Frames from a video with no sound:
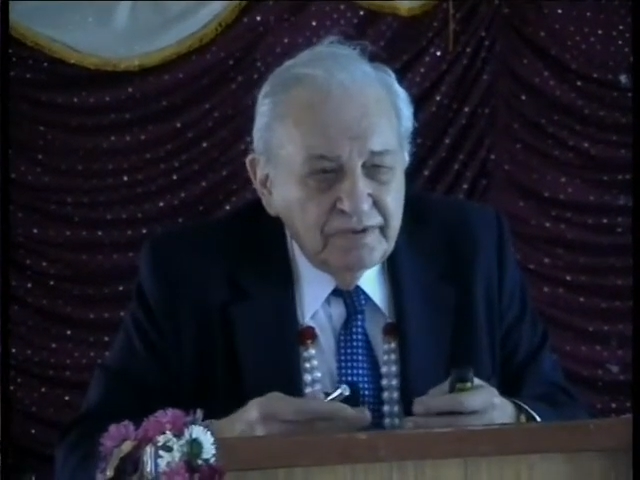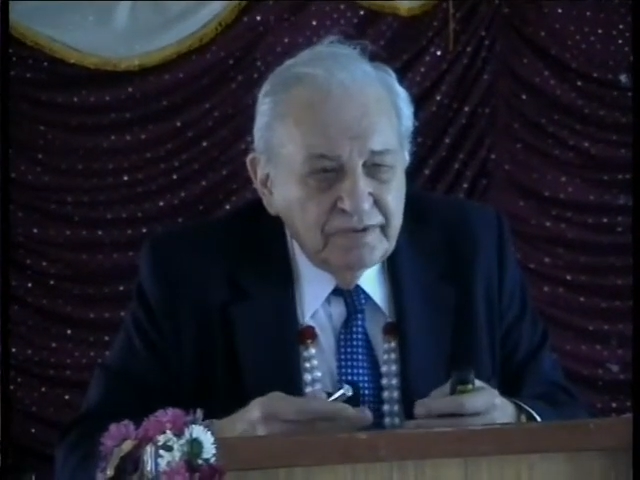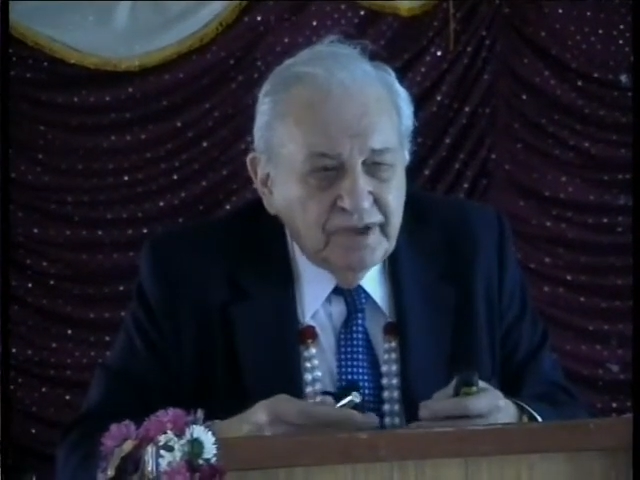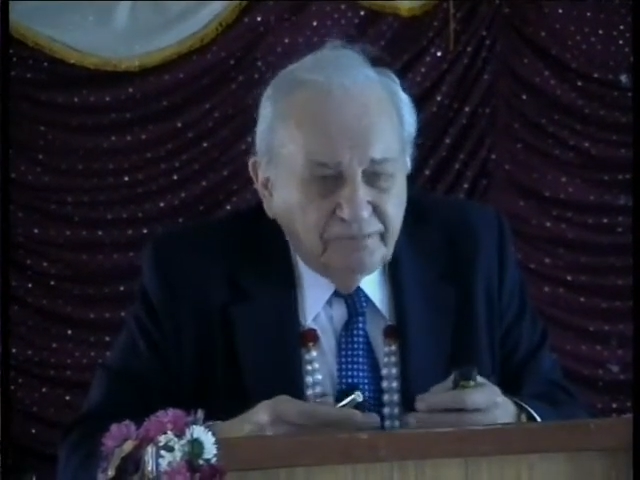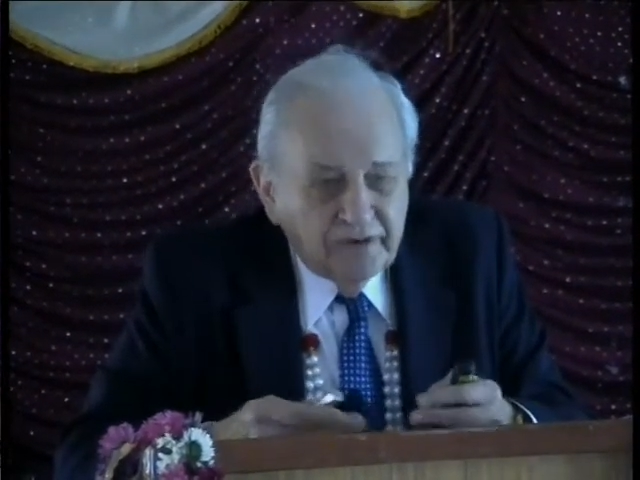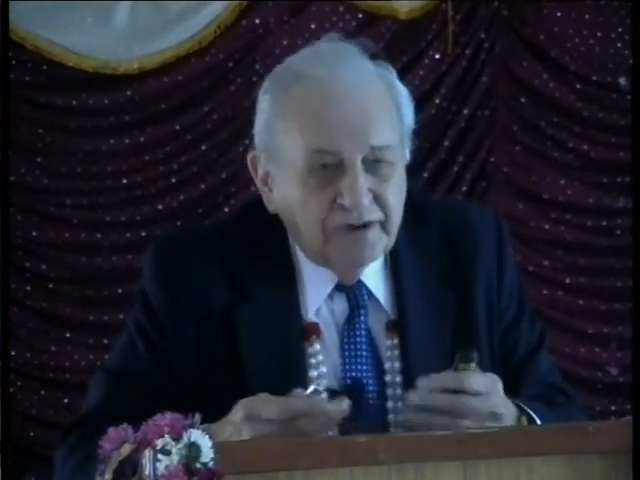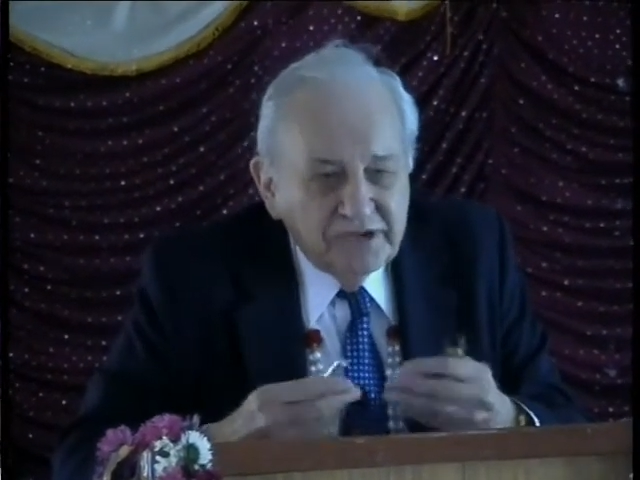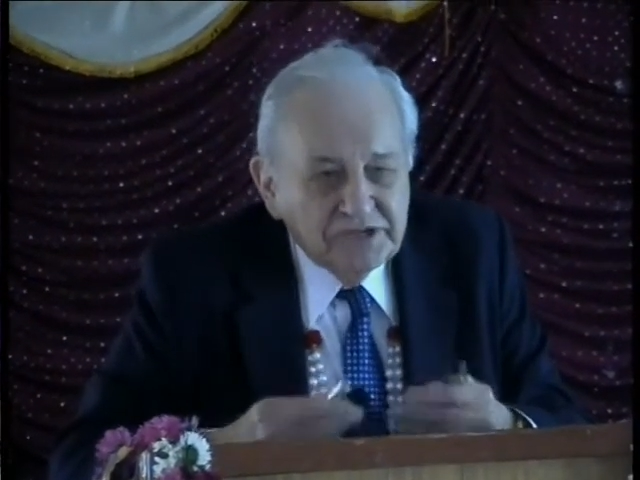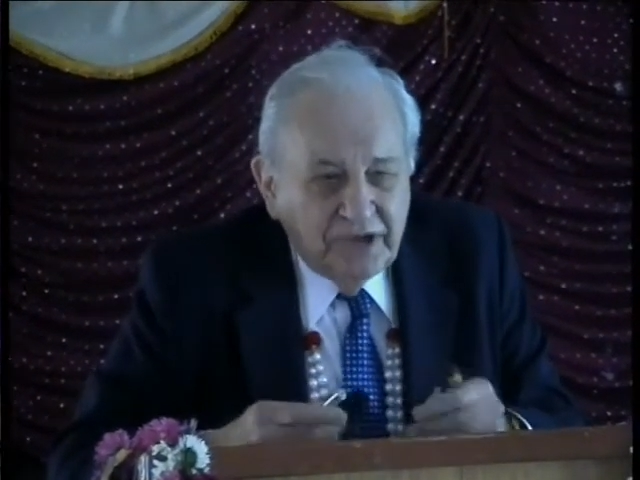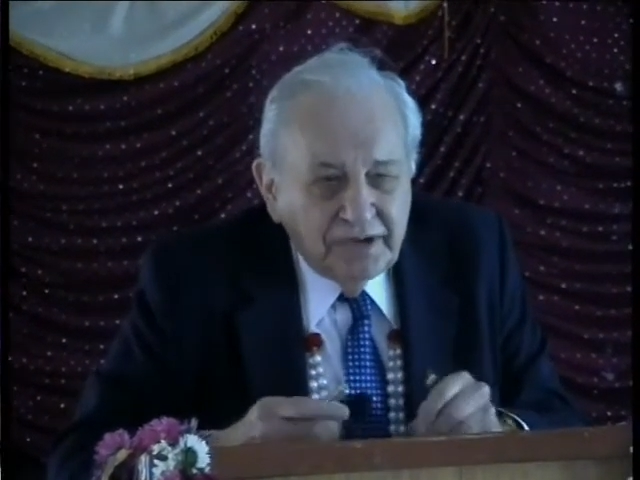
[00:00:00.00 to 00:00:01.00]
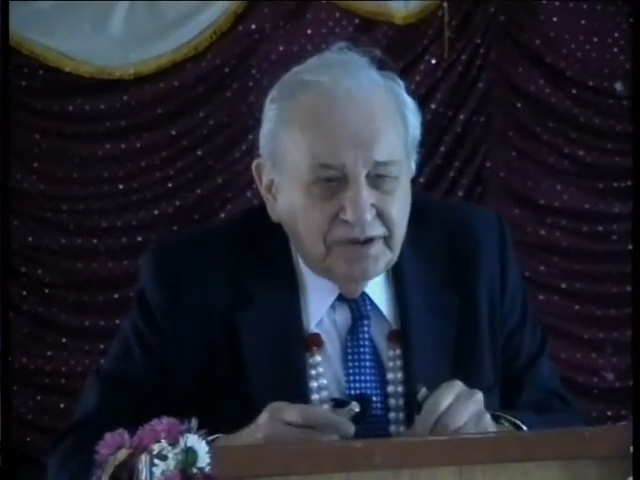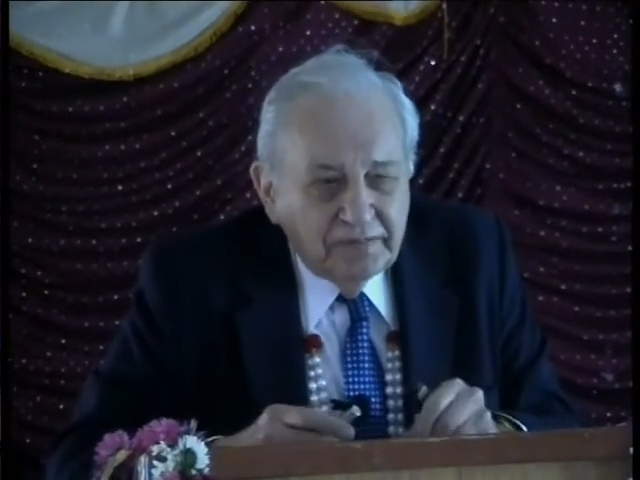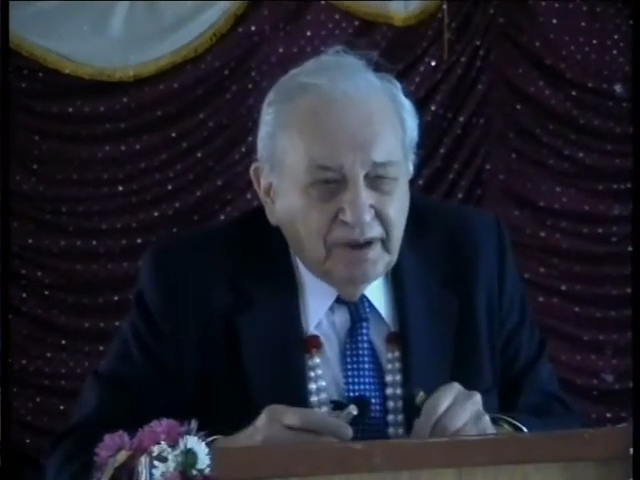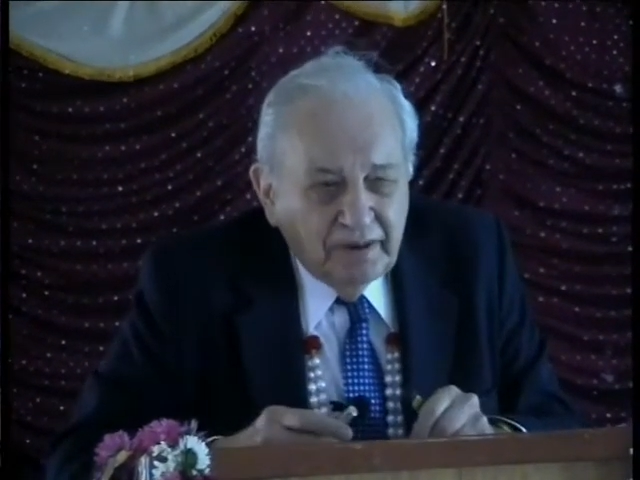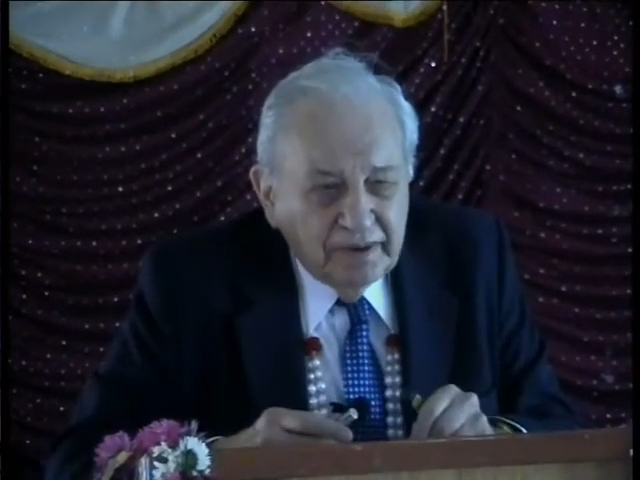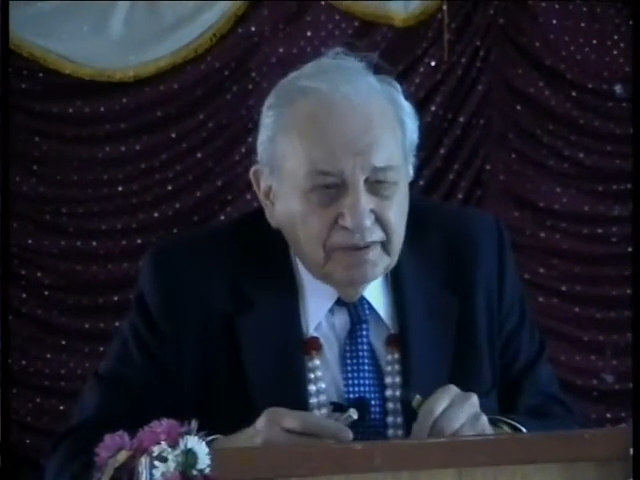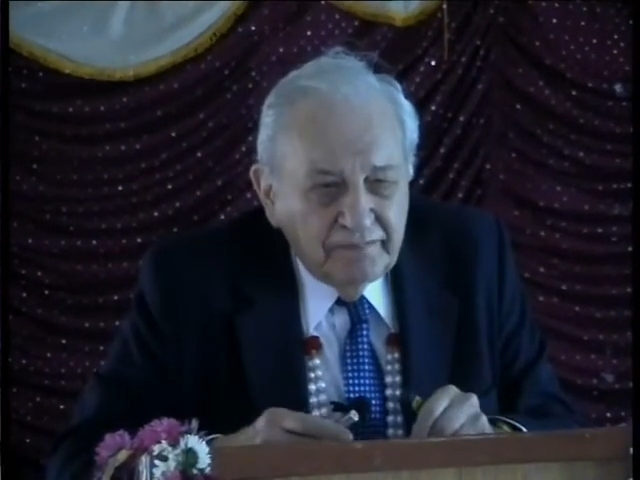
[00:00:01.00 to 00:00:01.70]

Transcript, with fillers: you get very excited about it.